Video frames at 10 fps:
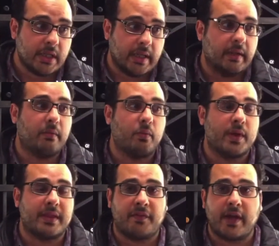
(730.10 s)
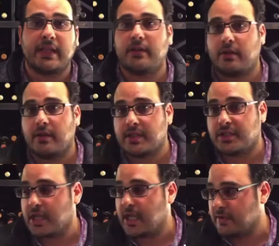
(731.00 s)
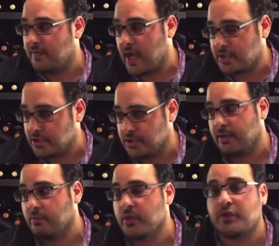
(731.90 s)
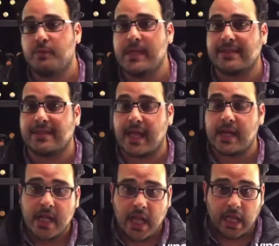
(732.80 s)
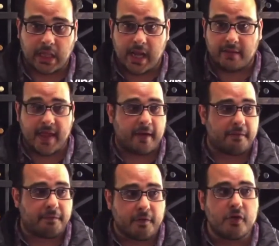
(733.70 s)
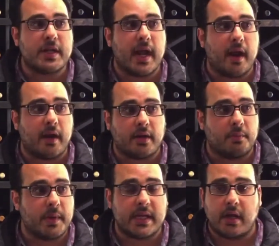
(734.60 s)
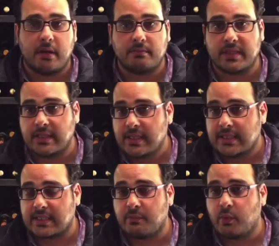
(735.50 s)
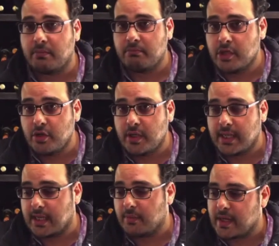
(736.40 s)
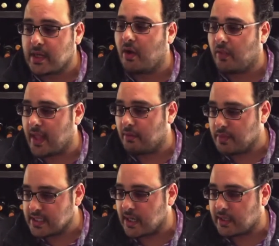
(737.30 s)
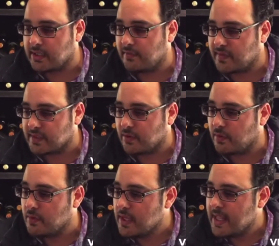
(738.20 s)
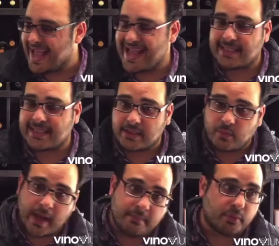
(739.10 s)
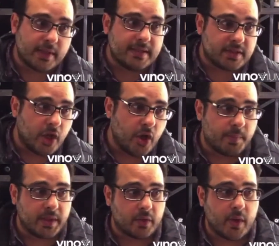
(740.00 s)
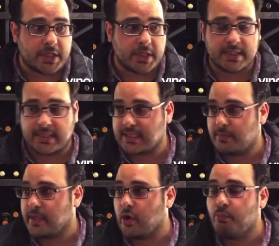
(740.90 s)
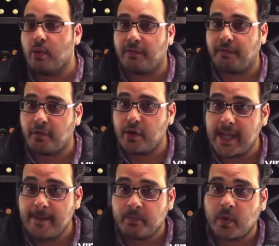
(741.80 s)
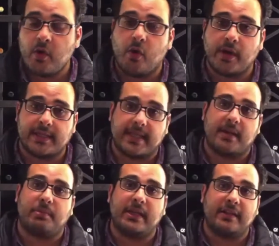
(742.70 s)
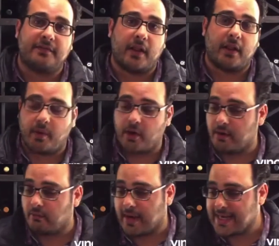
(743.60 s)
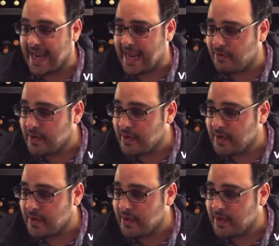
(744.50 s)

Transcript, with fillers: with very little exchange of oxygen, which means that a lot of that fruit character becomes somewhat muted, and we call that reductive. And so, as this wine breathes and open, the question is, does it become more fruity, or does it completely fall apart? Right now,